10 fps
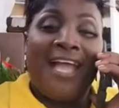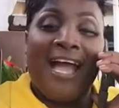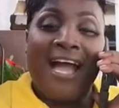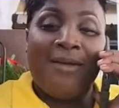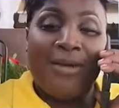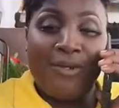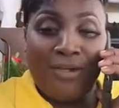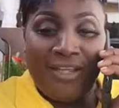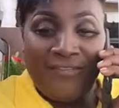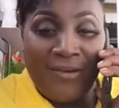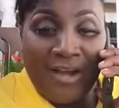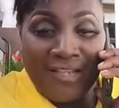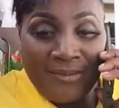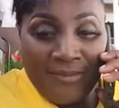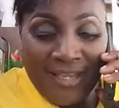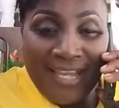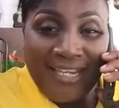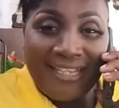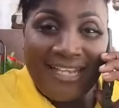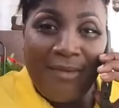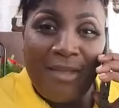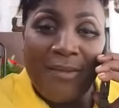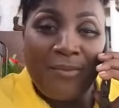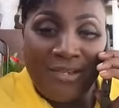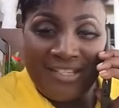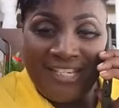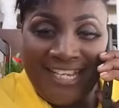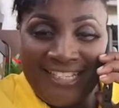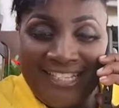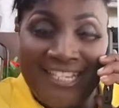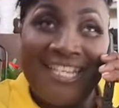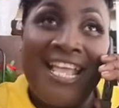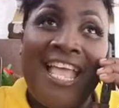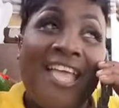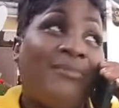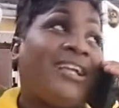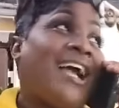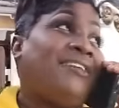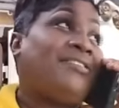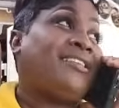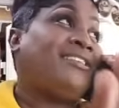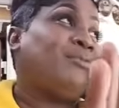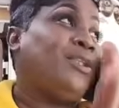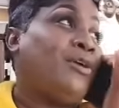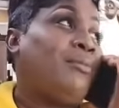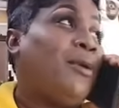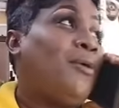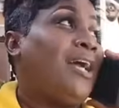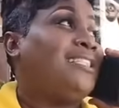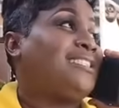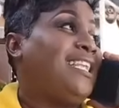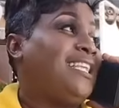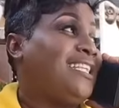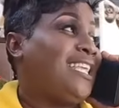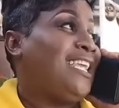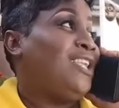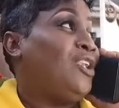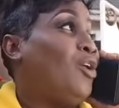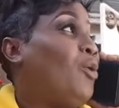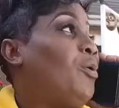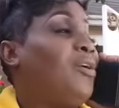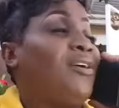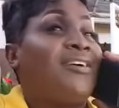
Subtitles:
I don't know if you want to be on it. I may appreciate it because it is my number one selling cake now.